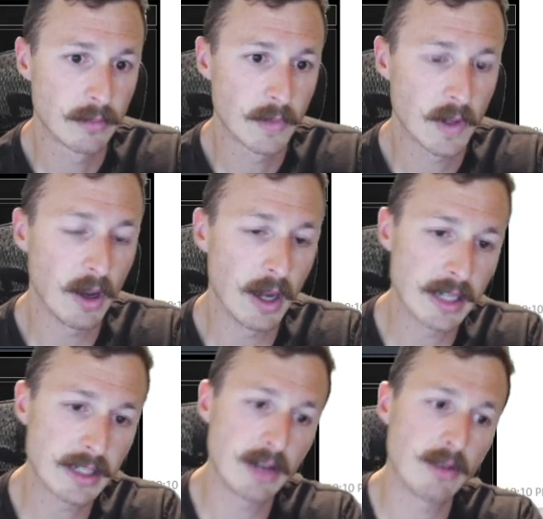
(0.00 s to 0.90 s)
I guess
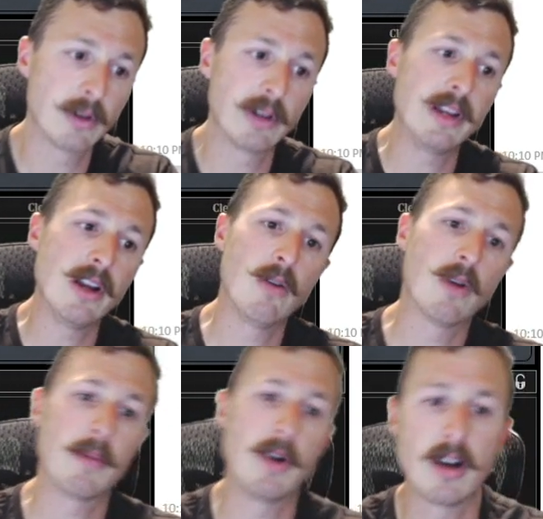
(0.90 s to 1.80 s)
they don't really know what I'm
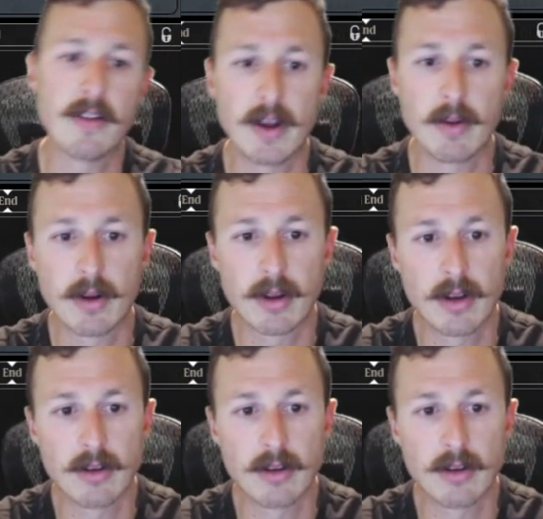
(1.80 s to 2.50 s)
on. If I go